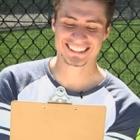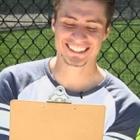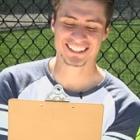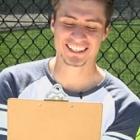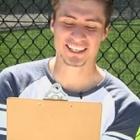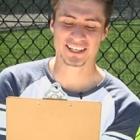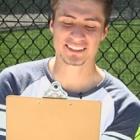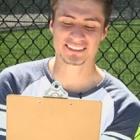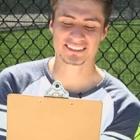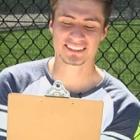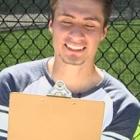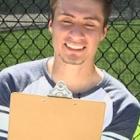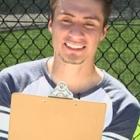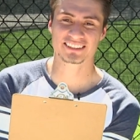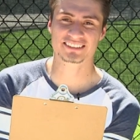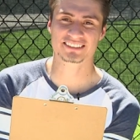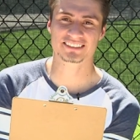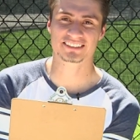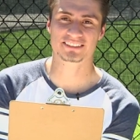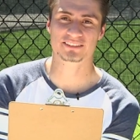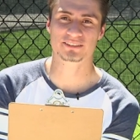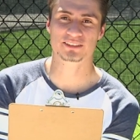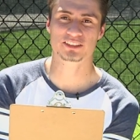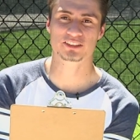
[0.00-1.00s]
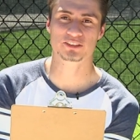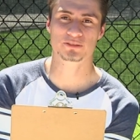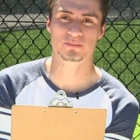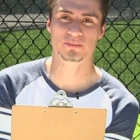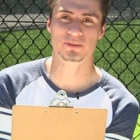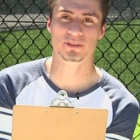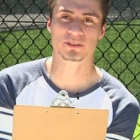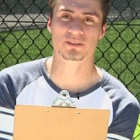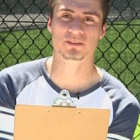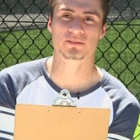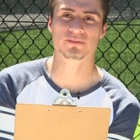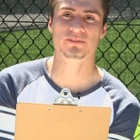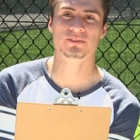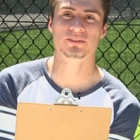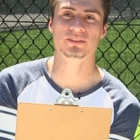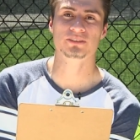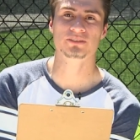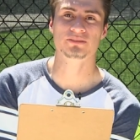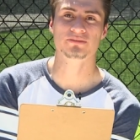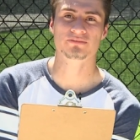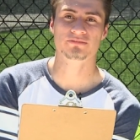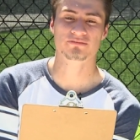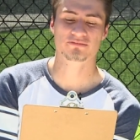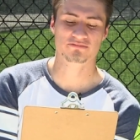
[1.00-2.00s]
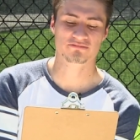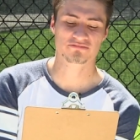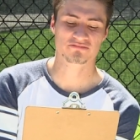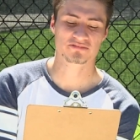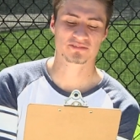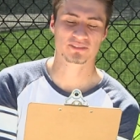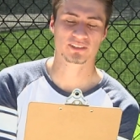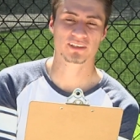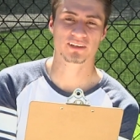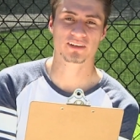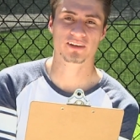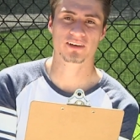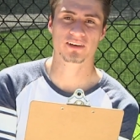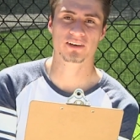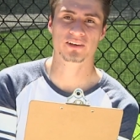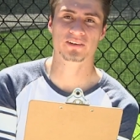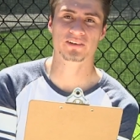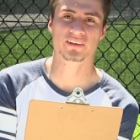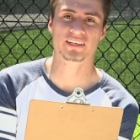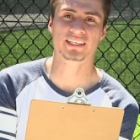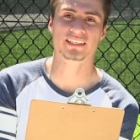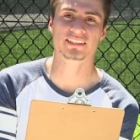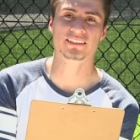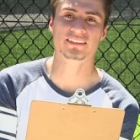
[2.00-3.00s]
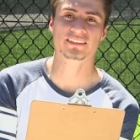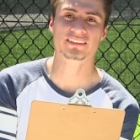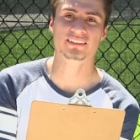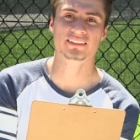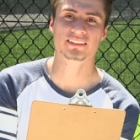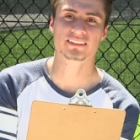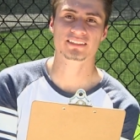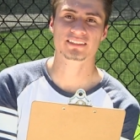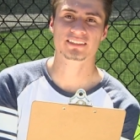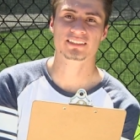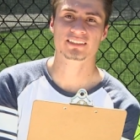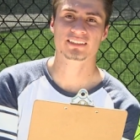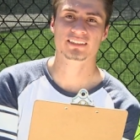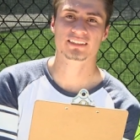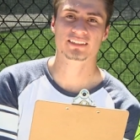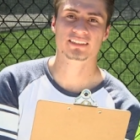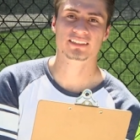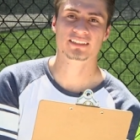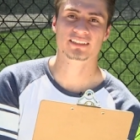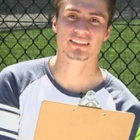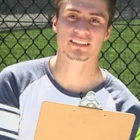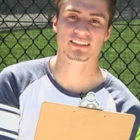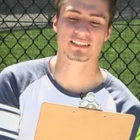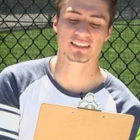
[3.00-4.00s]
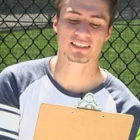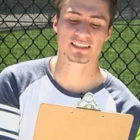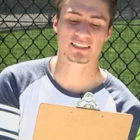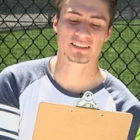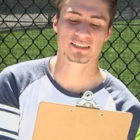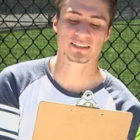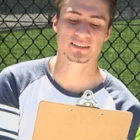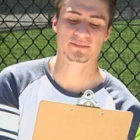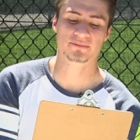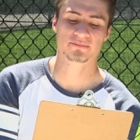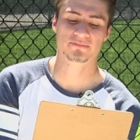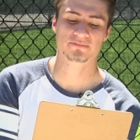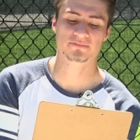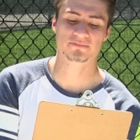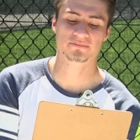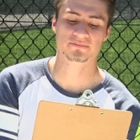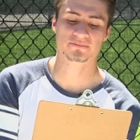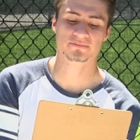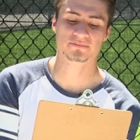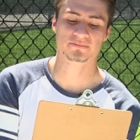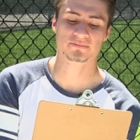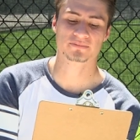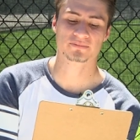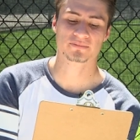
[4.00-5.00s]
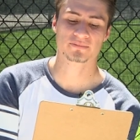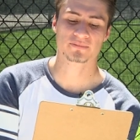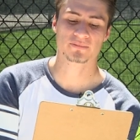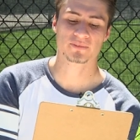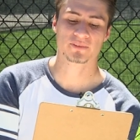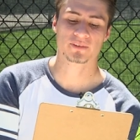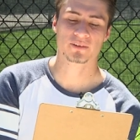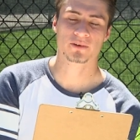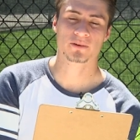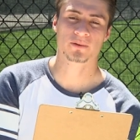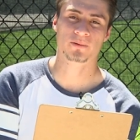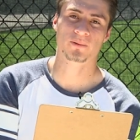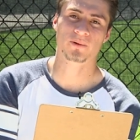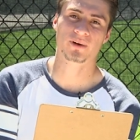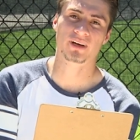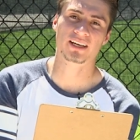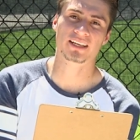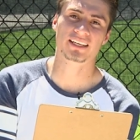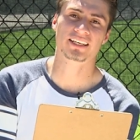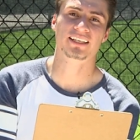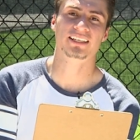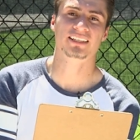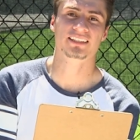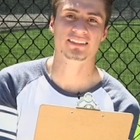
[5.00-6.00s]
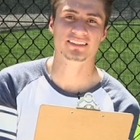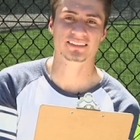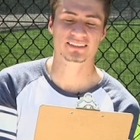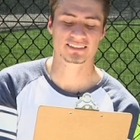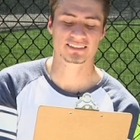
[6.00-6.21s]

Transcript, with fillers: no, I think it's, it's beautiful, green, and uh, quiet.